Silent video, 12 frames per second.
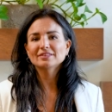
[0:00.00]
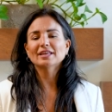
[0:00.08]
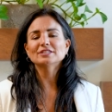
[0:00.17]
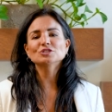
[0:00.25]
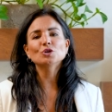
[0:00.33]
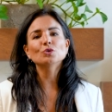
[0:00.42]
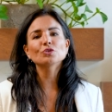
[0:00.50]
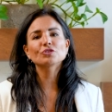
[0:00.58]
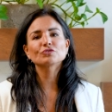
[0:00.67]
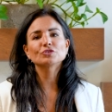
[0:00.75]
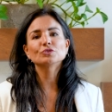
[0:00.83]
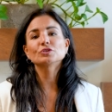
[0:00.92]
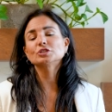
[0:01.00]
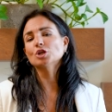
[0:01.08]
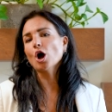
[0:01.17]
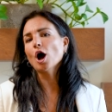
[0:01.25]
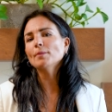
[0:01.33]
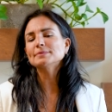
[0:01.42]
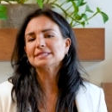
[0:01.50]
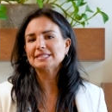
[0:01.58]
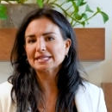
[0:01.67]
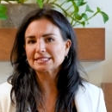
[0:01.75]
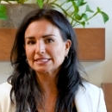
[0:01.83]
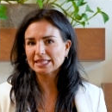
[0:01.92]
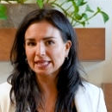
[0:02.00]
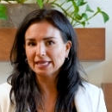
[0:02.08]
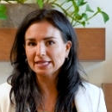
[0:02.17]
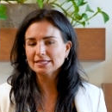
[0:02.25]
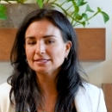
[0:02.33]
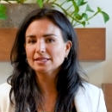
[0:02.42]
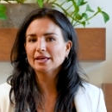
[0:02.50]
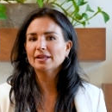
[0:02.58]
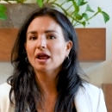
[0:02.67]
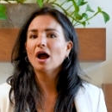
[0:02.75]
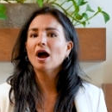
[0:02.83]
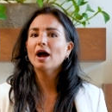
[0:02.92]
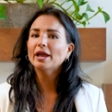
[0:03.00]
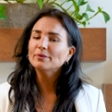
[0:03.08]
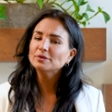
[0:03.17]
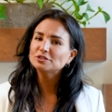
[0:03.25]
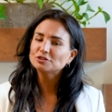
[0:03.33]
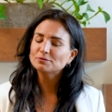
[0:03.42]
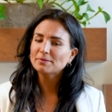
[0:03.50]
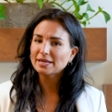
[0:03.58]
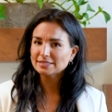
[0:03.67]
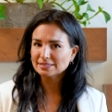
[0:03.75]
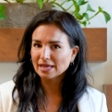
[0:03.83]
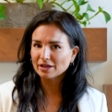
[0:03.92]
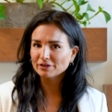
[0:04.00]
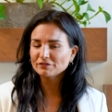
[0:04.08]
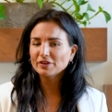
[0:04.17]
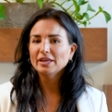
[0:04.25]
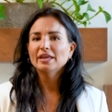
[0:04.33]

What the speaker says: Let's go through the top 6 things that I would do to myself